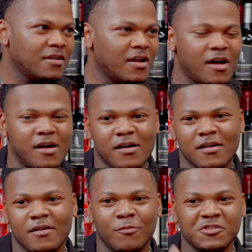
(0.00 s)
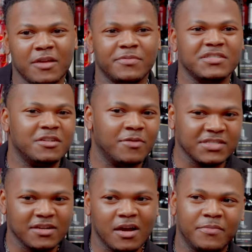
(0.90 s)
uh, what you're able to do
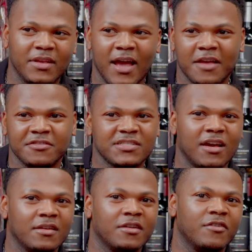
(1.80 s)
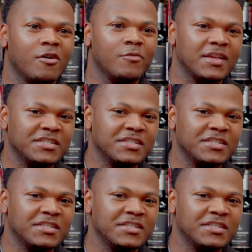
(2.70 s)
as a company and how you're scaling and growing?